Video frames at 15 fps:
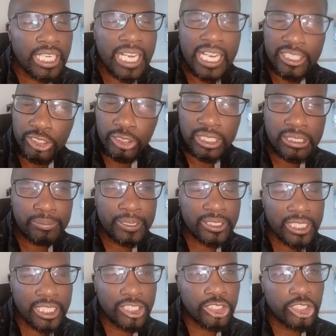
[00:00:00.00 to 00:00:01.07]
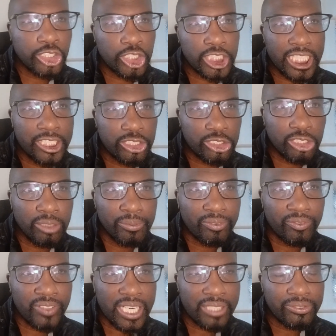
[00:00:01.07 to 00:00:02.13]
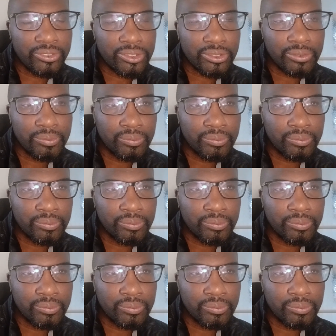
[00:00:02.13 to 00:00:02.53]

Has your expectations changed, Tottenham fans?